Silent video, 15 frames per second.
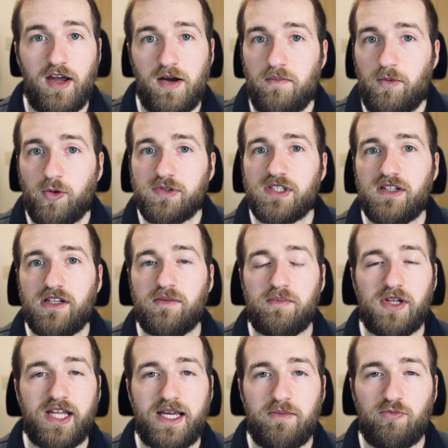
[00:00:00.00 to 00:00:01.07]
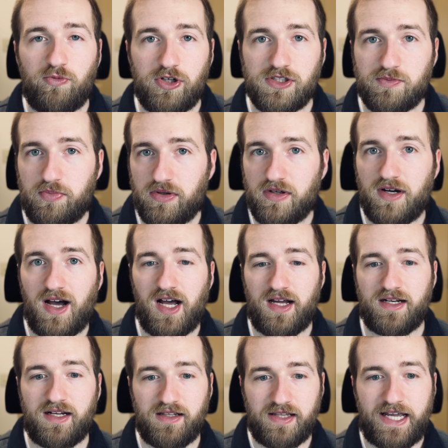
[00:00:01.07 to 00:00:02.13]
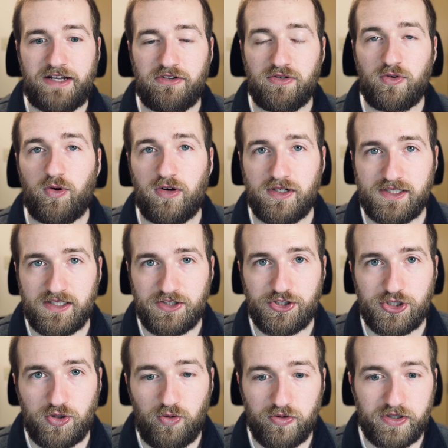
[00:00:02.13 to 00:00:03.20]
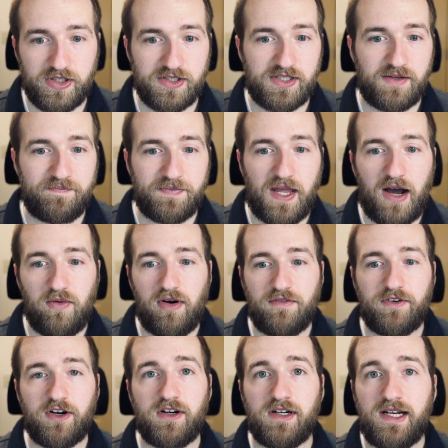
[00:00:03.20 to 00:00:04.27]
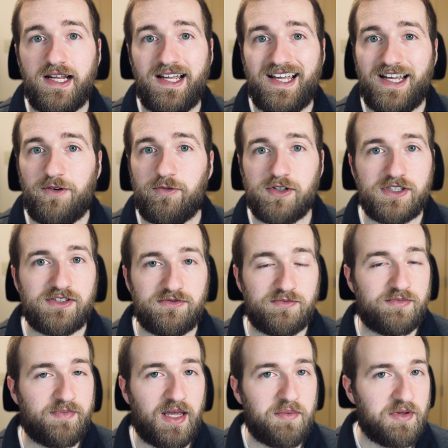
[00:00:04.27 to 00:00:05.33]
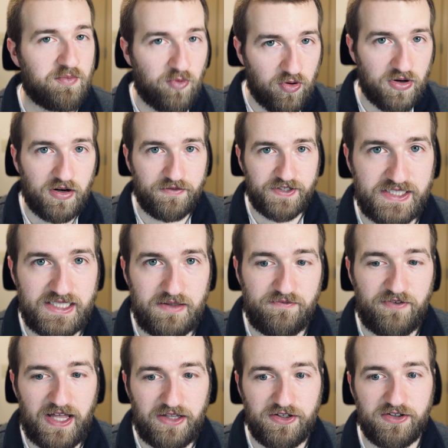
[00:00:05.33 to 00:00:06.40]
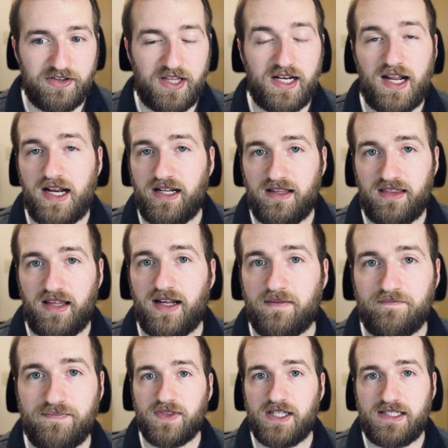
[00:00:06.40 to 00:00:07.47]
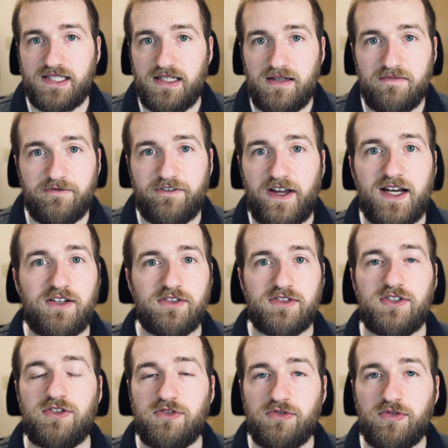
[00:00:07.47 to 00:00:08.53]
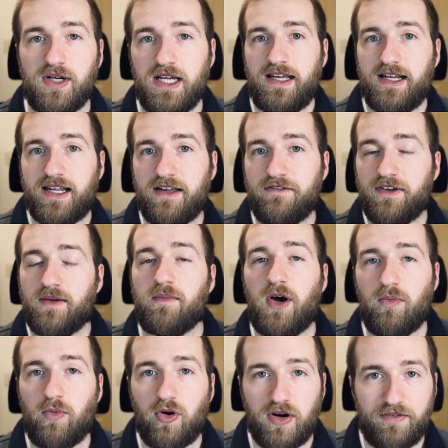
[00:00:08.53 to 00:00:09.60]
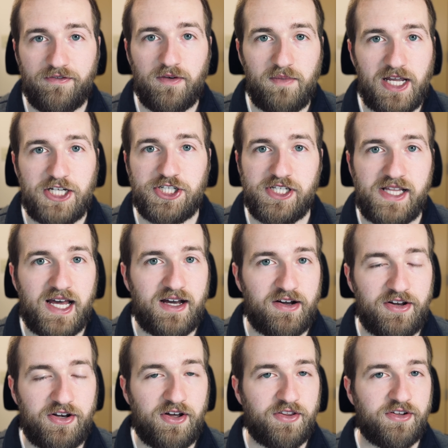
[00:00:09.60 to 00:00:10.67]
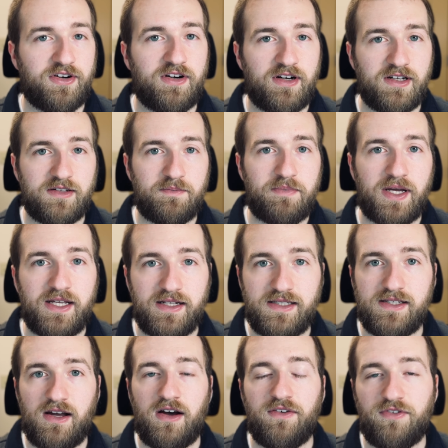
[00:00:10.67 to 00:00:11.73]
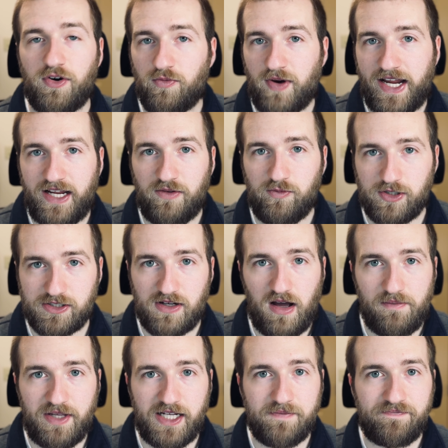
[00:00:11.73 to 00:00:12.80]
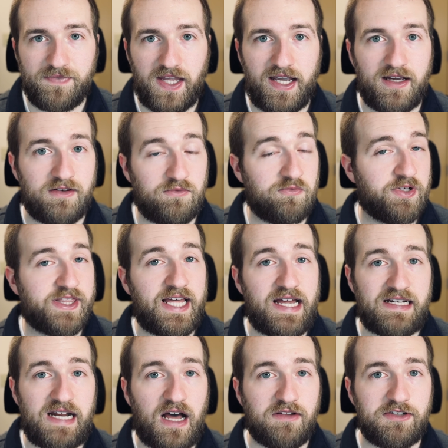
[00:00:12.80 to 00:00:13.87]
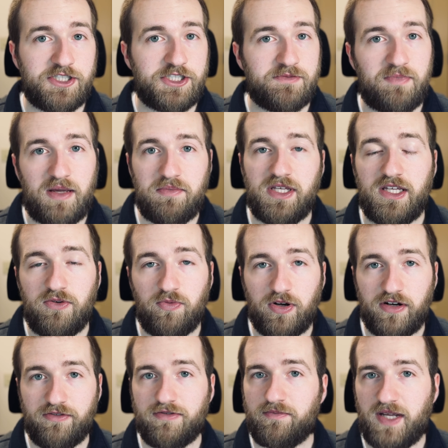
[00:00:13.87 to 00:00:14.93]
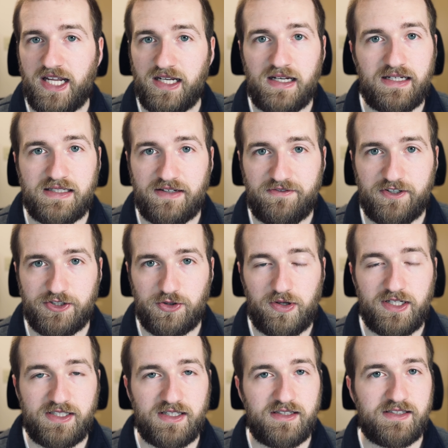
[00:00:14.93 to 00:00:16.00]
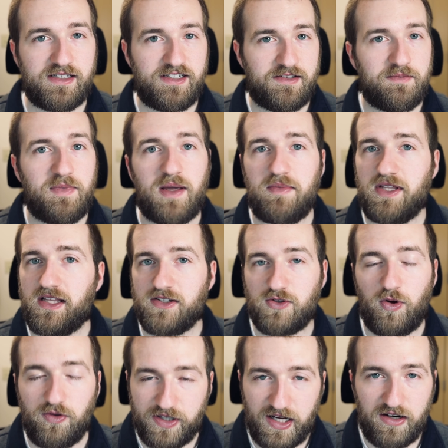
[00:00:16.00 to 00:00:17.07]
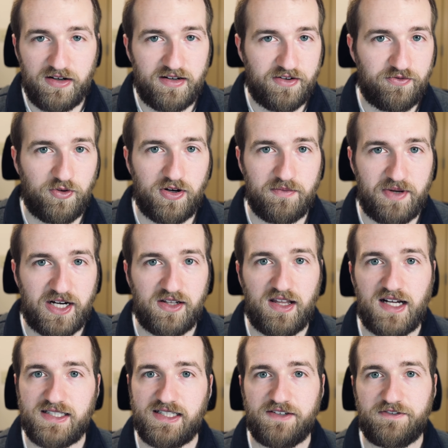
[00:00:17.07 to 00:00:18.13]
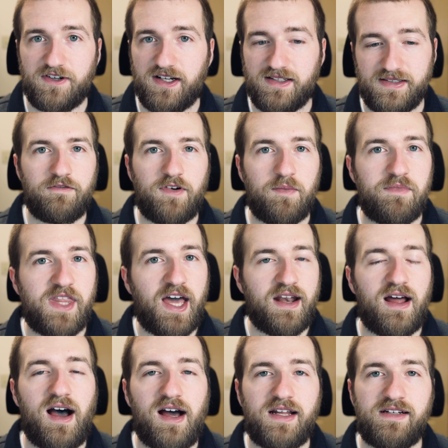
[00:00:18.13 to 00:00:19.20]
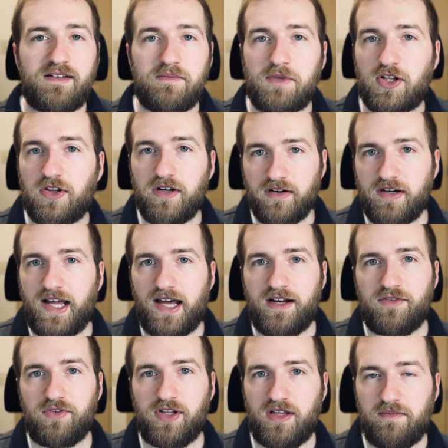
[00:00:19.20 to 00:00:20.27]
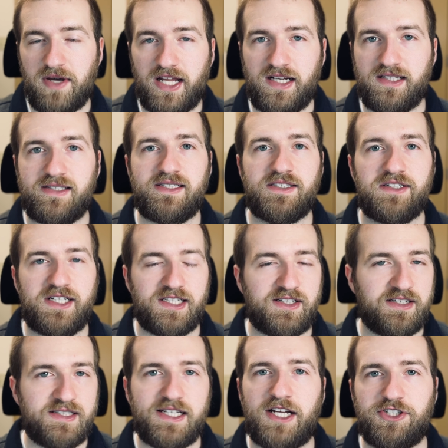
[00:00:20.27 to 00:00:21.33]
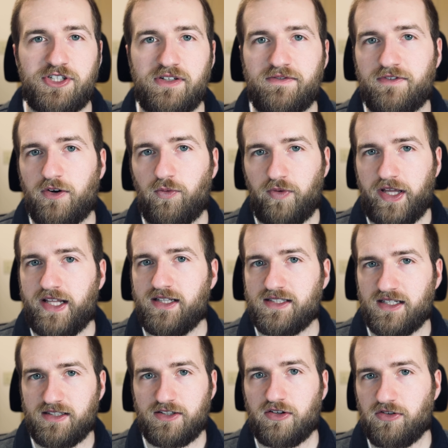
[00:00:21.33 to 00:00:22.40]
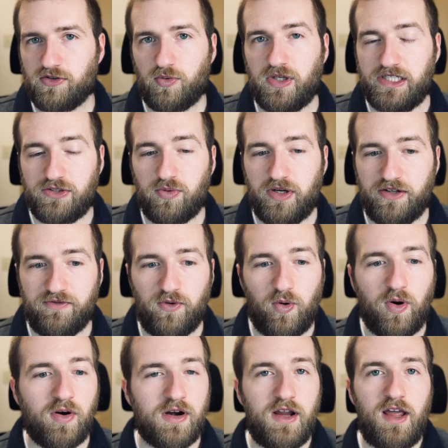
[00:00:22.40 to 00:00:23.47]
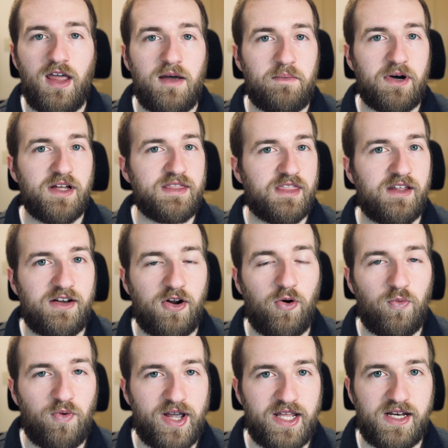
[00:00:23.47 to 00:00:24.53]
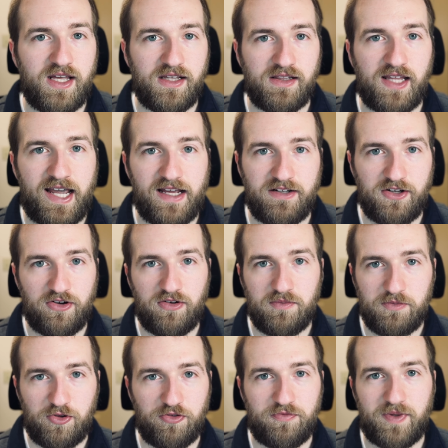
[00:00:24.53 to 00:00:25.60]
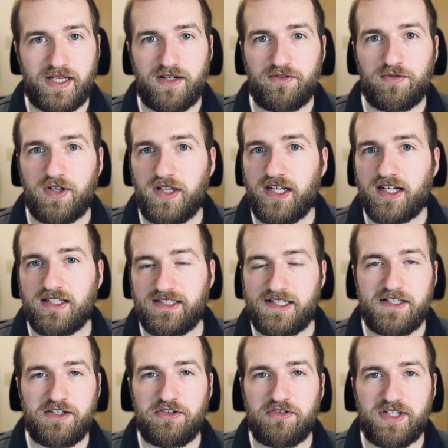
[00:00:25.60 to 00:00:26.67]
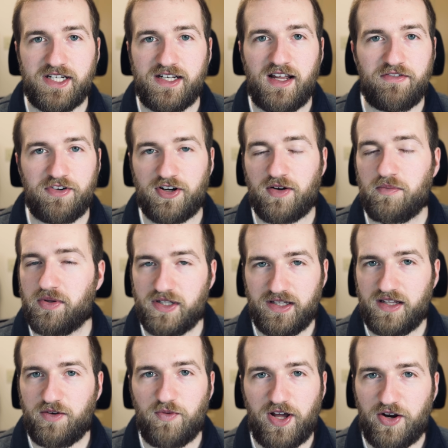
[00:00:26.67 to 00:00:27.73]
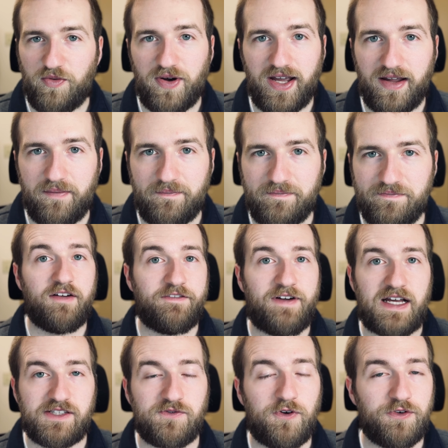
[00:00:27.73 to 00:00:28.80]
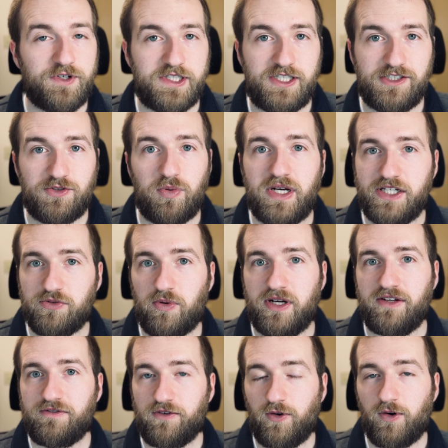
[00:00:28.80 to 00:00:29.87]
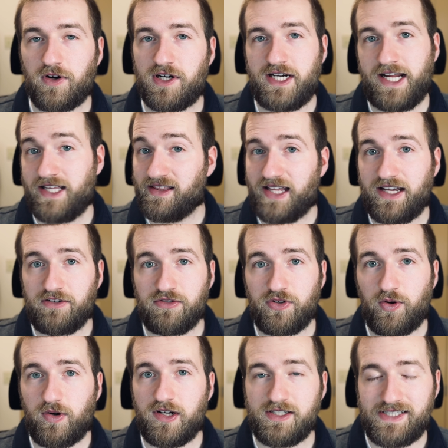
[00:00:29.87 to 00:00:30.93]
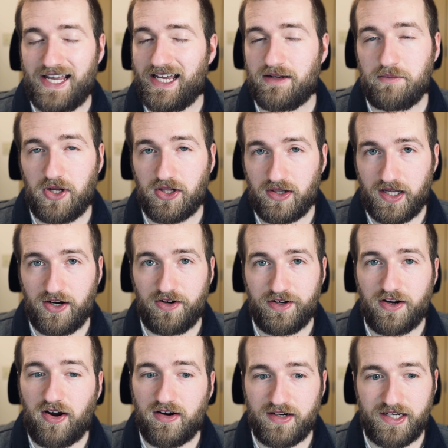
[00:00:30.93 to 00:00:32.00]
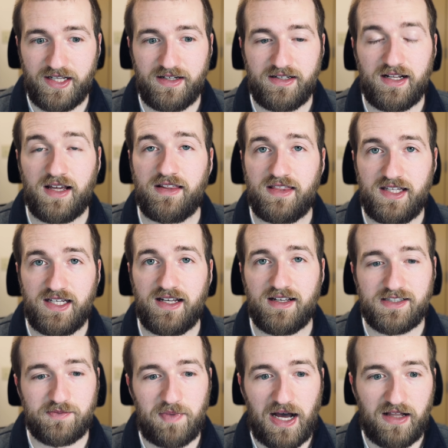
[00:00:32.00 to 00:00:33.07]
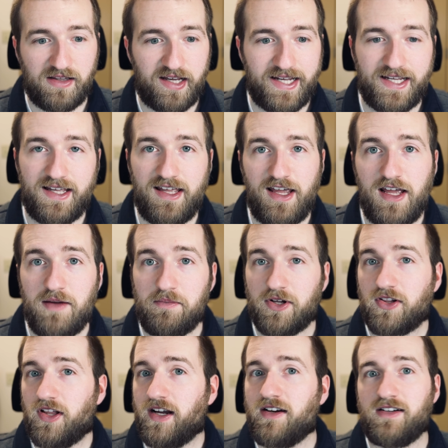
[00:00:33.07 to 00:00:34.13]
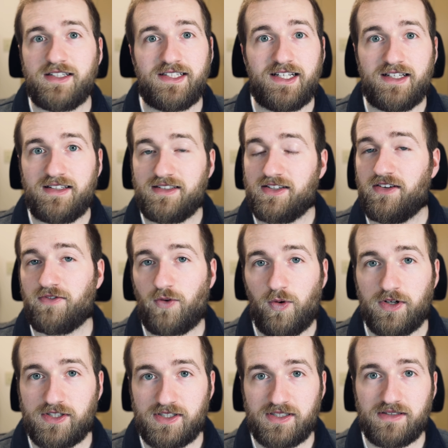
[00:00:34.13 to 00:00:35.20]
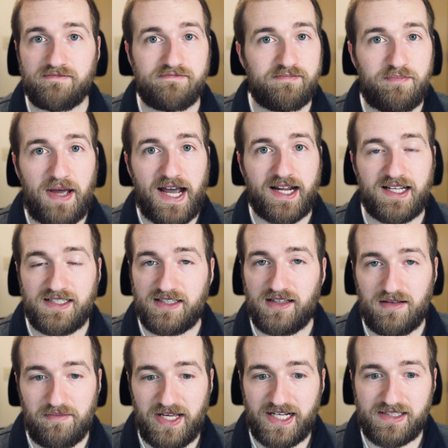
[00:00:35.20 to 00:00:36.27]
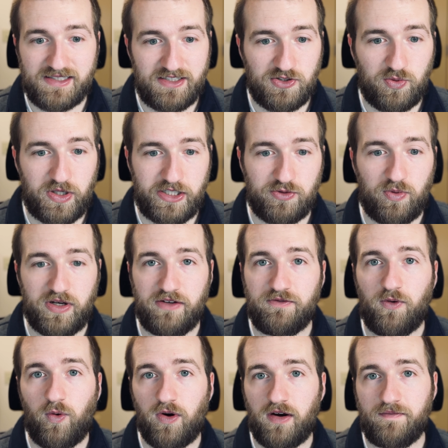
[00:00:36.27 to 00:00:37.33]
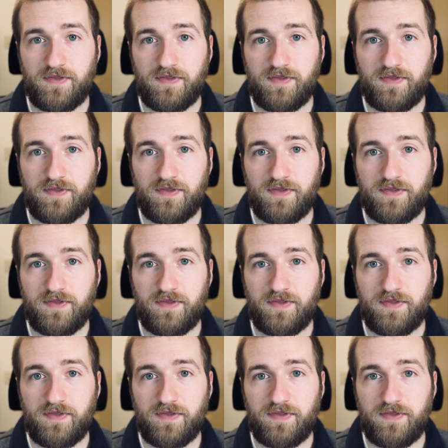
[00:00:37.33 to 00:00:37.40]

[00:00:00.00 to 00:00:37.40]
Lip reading: Most of the blame was put on Lando Norris's shoulders. However, it was maybe more of a team failure than anything. The team failed to give him more information that another bit of rain was coming, and with that knowledge, maybe he would have made different choices, and maybe this whole narrative would have been a lot different. From then on, McLaren hadn't really been in serious contention for wins until 2024, but the no-win Lando movement really continued and never completely went away. Fast forward to 2024, and Lando Norris and McLaren are in the spotlight. McLaren is, of course, back into the mix in 2024.